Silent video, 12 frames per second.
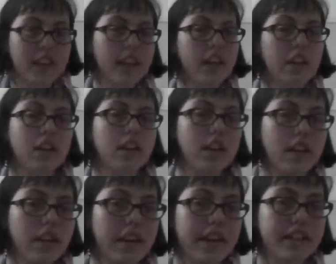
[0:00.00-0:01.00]

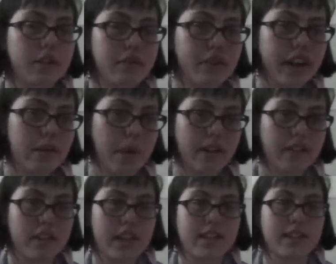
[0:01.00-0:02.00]
he gets afraid
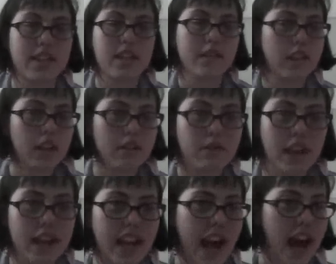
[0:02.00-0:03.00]
about things, even if
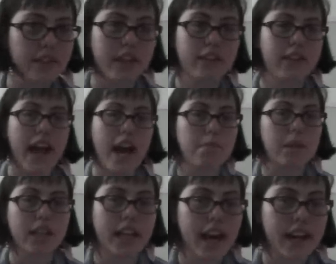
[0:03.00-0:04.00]
they haven't even
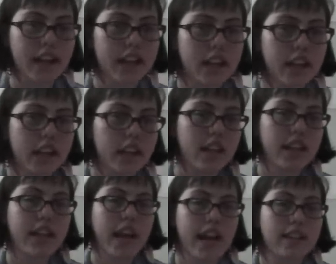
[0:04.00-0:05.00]
happened yet.
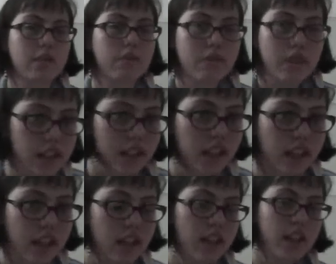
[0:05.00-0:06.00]
He has a
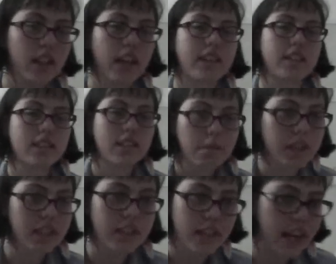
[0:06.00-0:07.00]
feeling like that
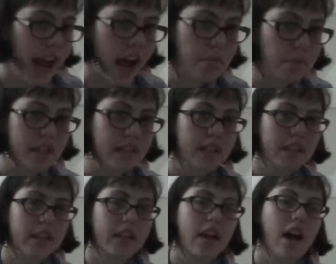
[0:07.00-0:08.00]
something is going to happen,
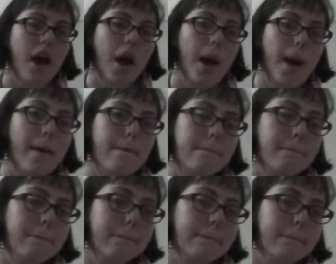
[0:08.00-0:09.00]

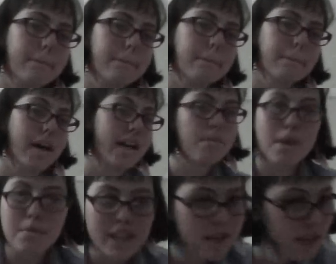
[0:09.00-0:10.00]
but it
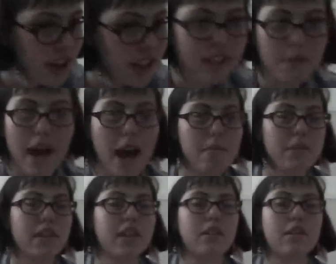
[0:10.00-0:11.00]
maybe never ends up
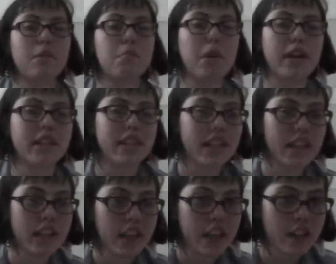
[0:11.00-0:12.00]
happening. But
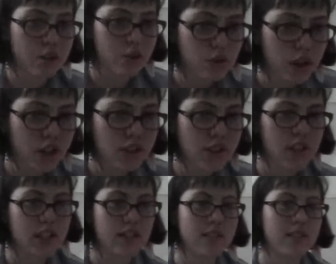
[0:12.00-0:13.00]
he constructs
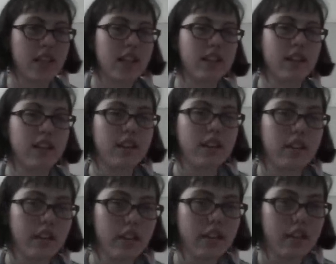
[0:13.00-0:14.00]
this in
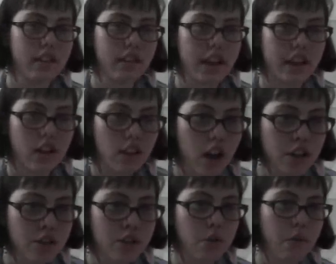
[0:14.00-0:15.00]
like a
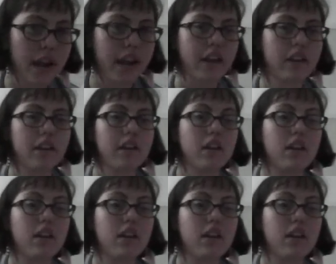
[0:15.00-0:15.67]
logical way,